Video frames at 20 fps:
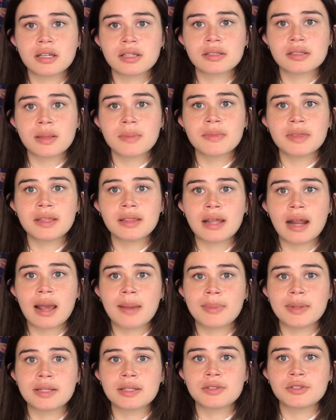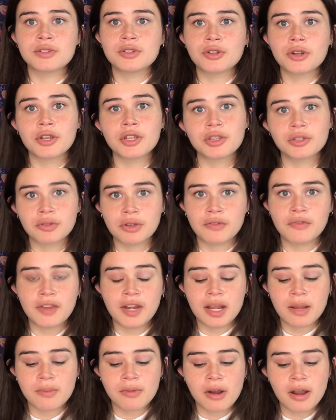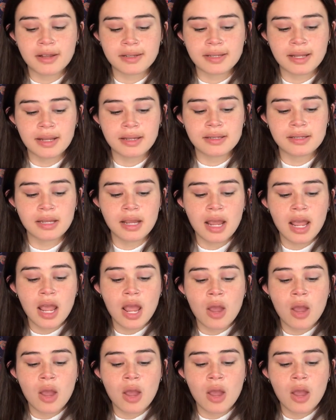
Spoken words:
something that happens during the refeeding process